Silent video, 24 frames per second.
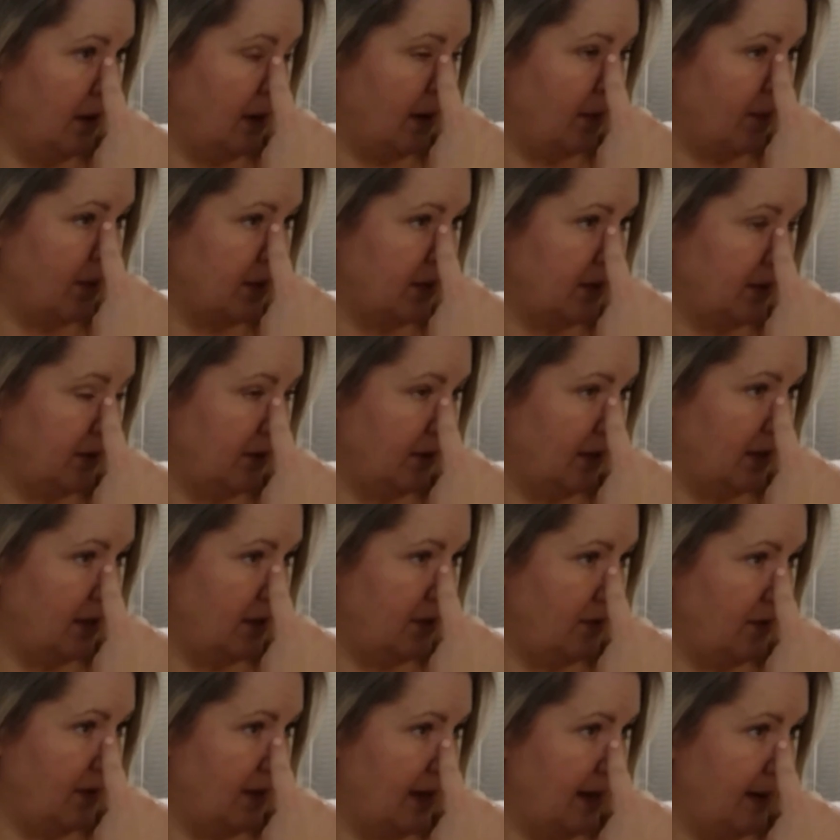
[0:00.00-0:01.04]
and we're still going
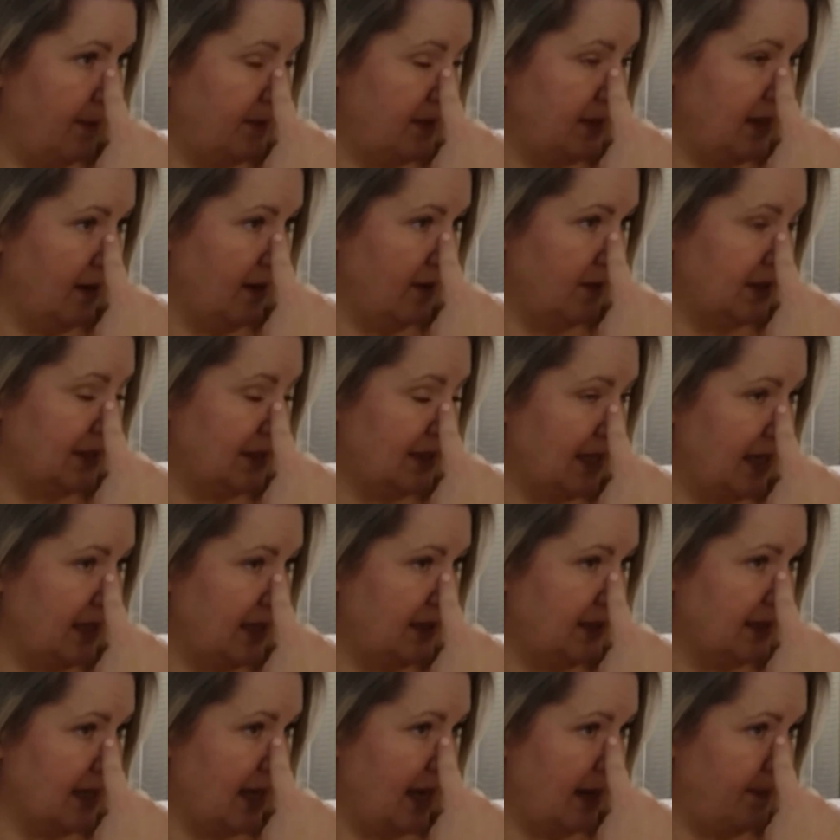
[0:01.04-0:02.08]
to do the up, down,
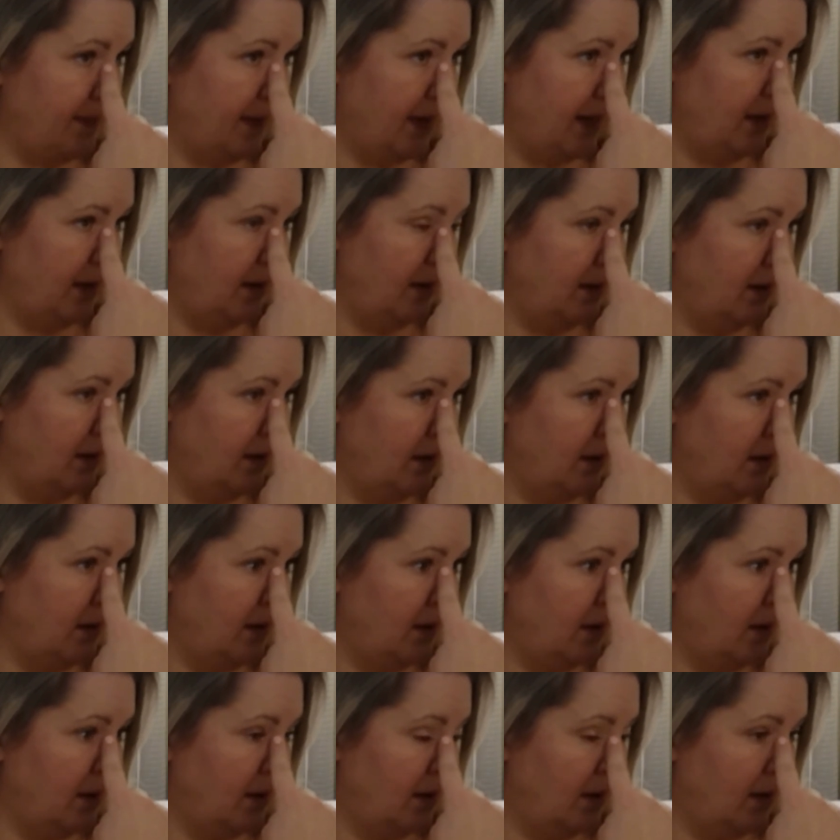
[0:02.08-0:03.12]
side, side bit.
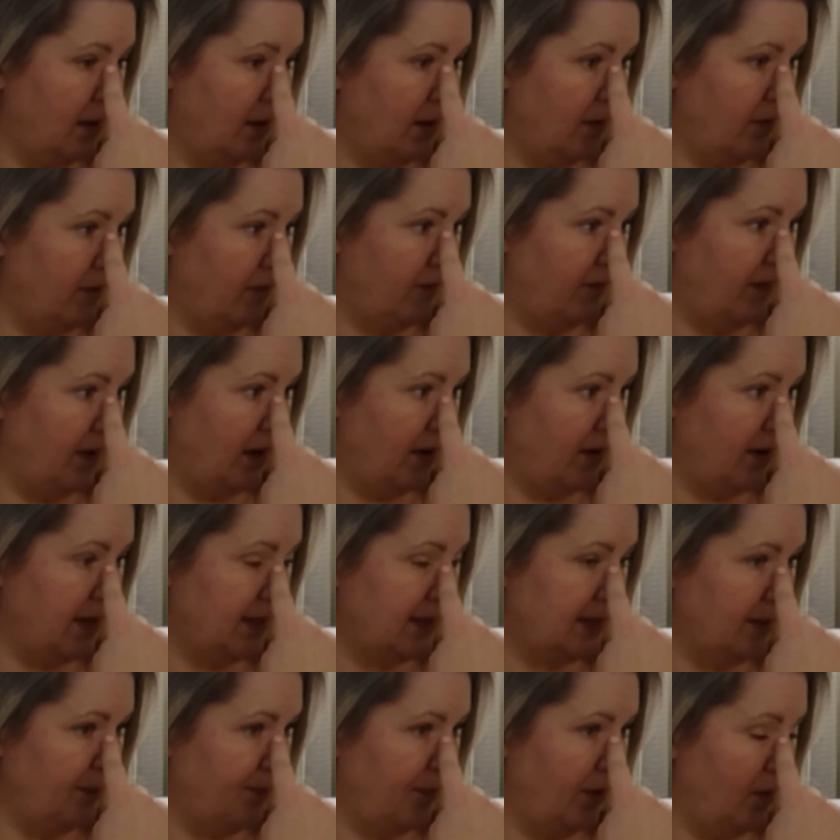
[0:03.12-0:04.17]
Very
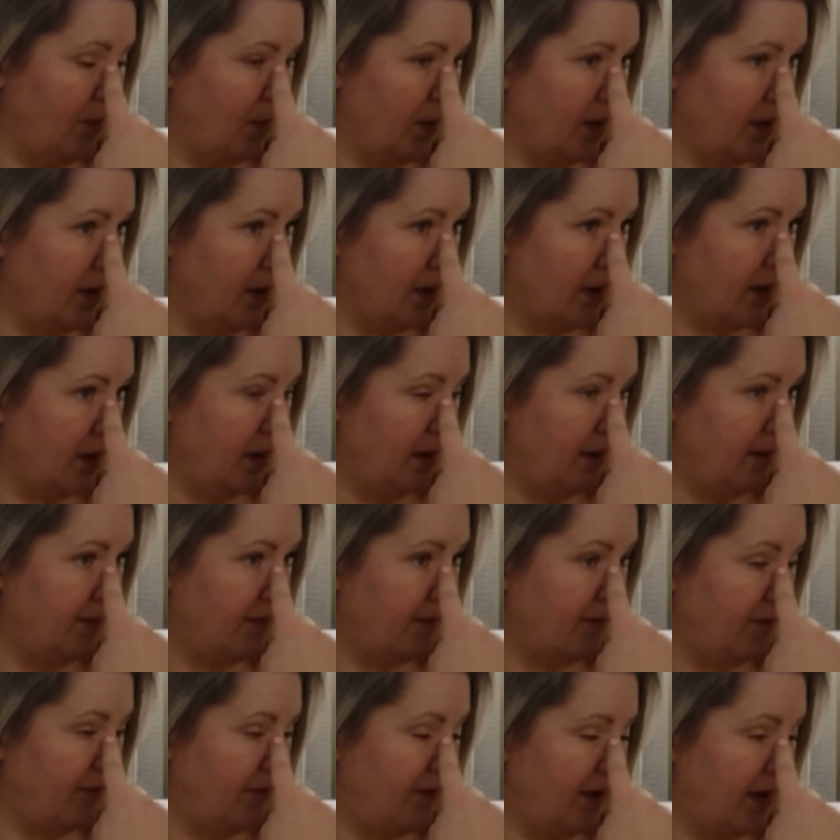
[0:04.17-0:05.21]
simple work,
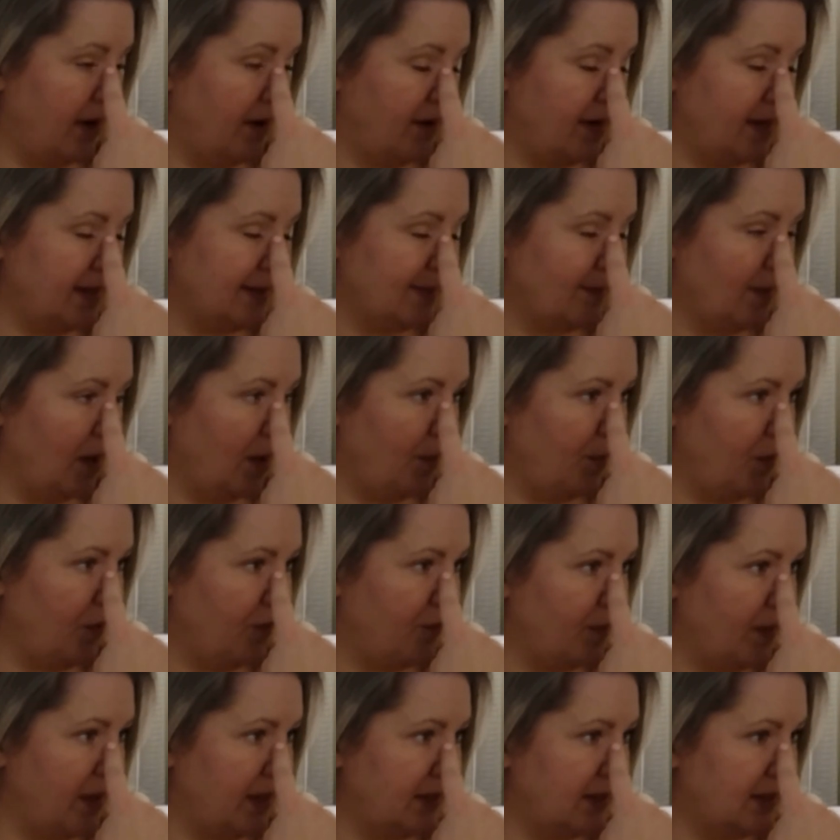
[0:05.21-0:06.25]
very small
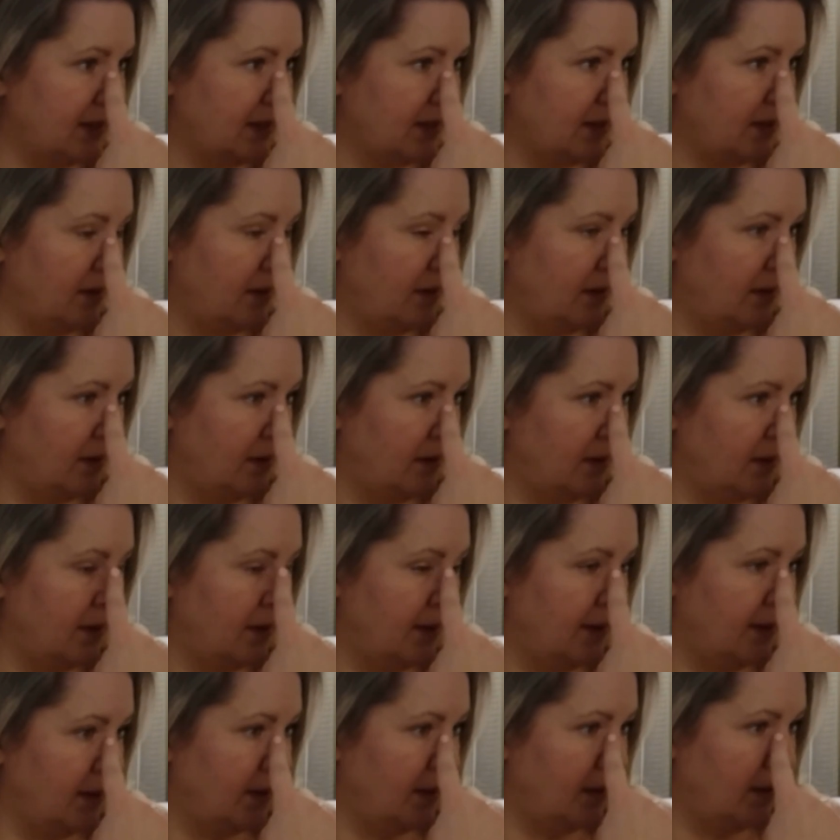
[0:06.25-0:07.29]
movements.
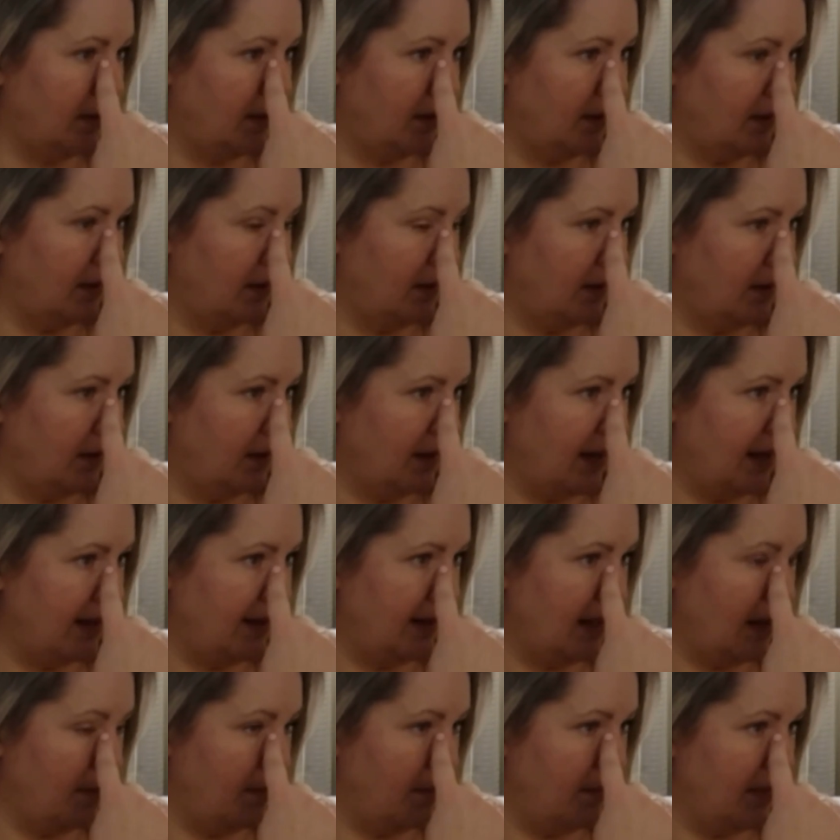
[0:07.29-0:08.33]

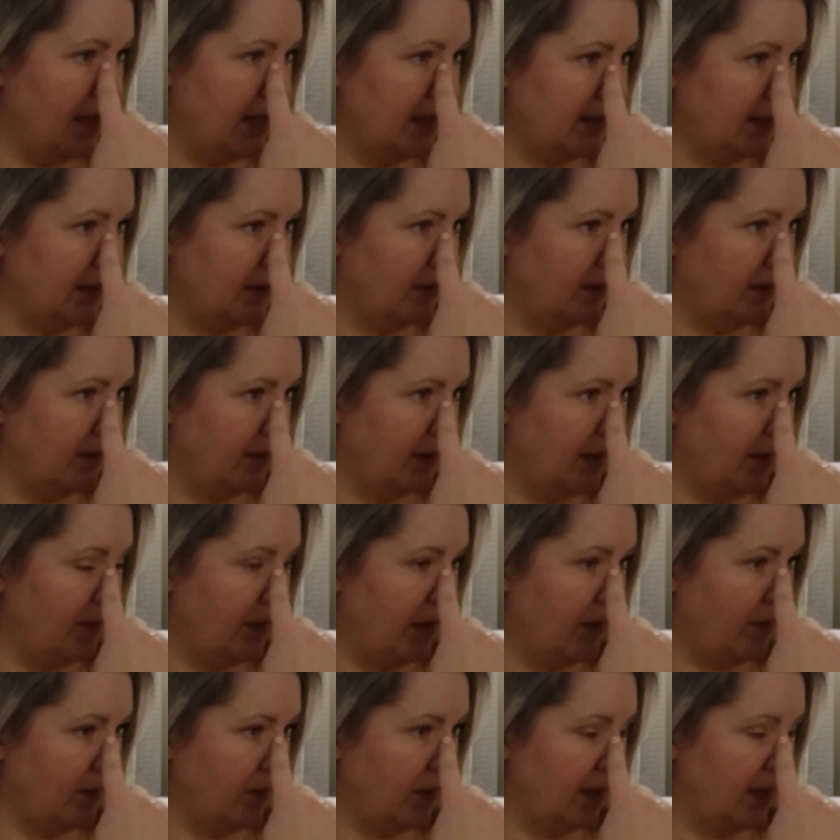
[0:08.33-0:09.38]
And that muscle that
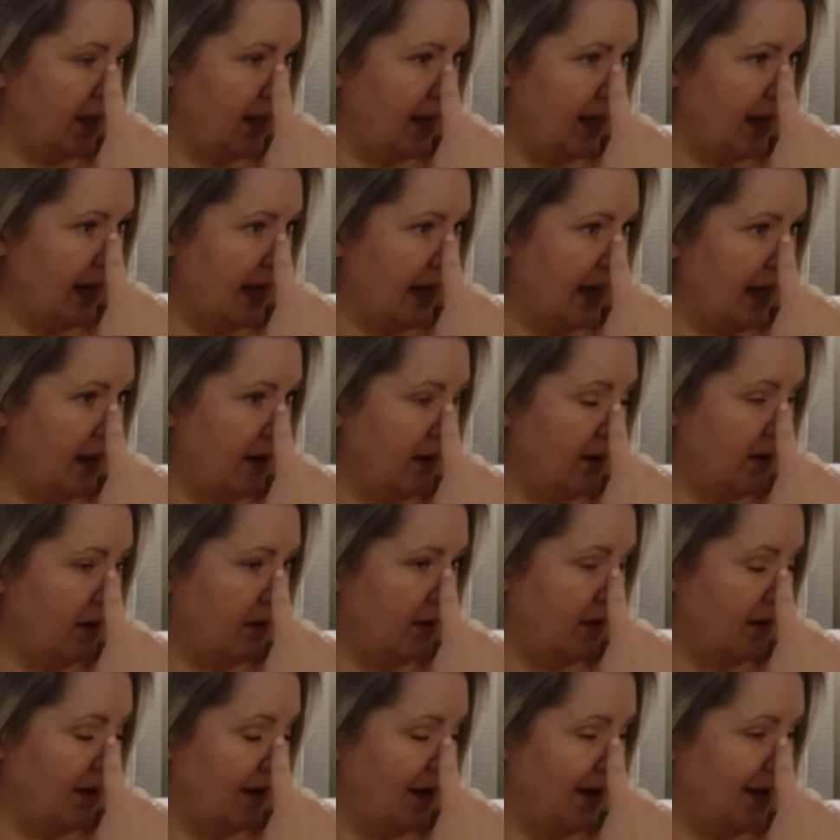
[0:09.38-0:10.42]
we were looking at
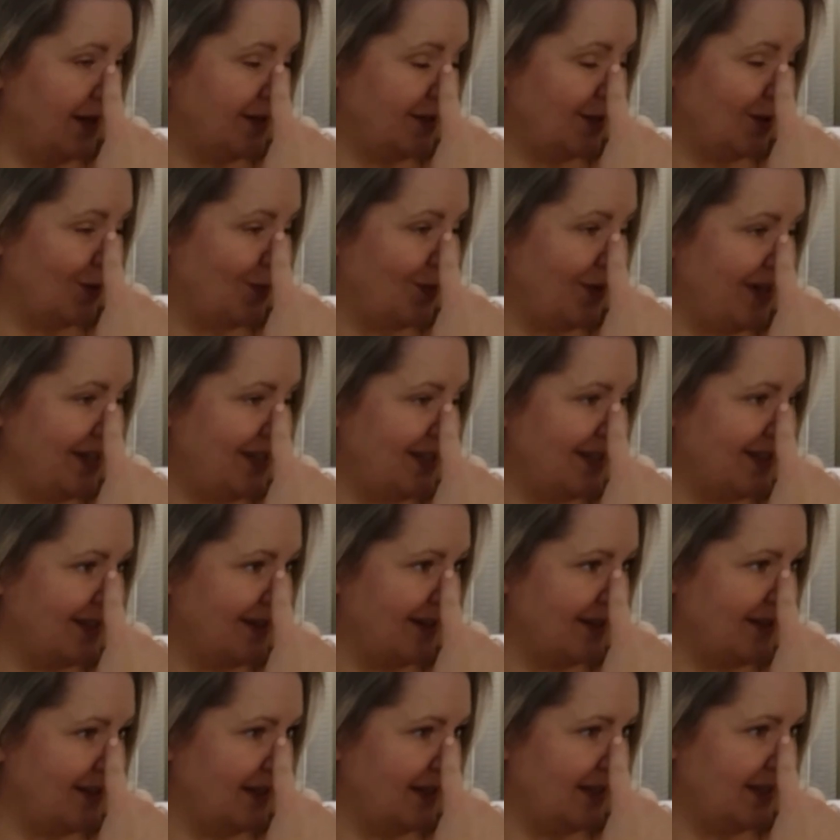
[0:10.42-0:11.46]
also reaches
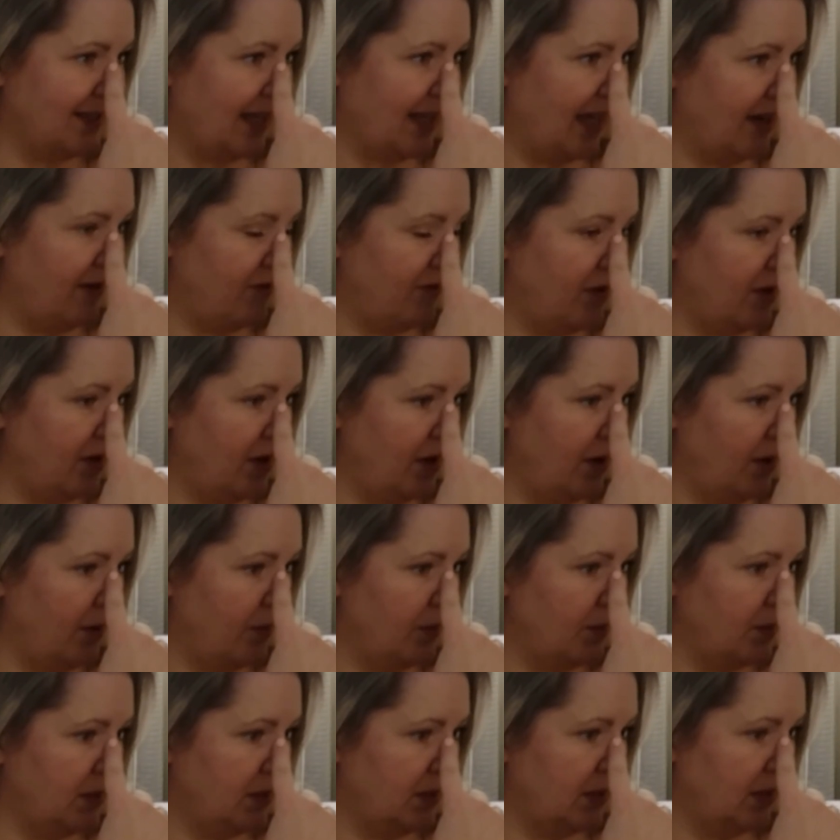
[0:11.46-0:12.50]
onto the side of the
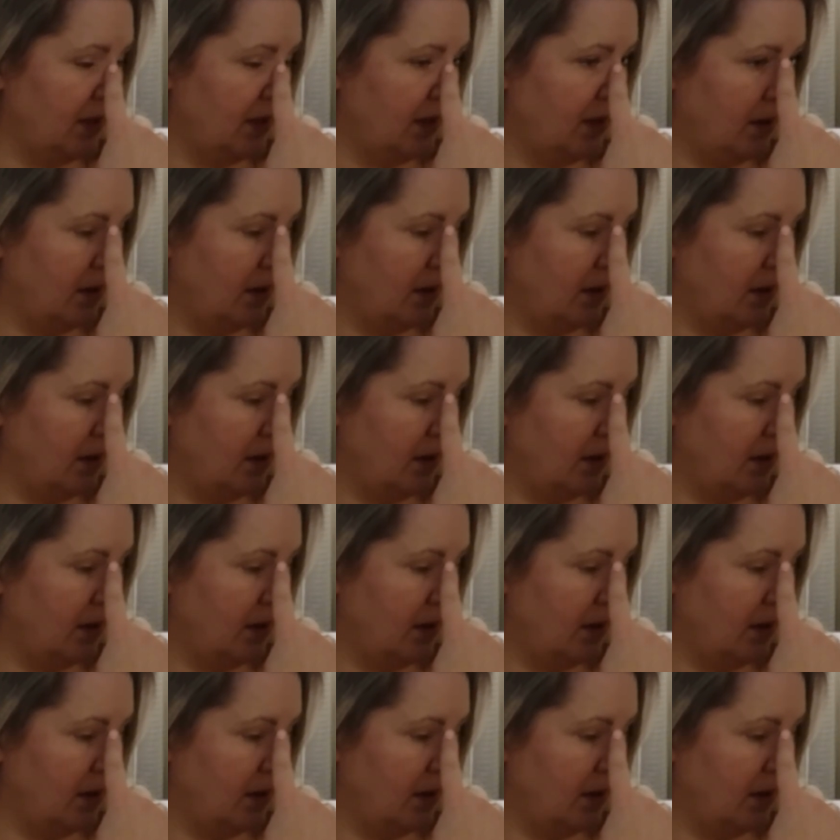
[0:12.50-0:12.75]
nose.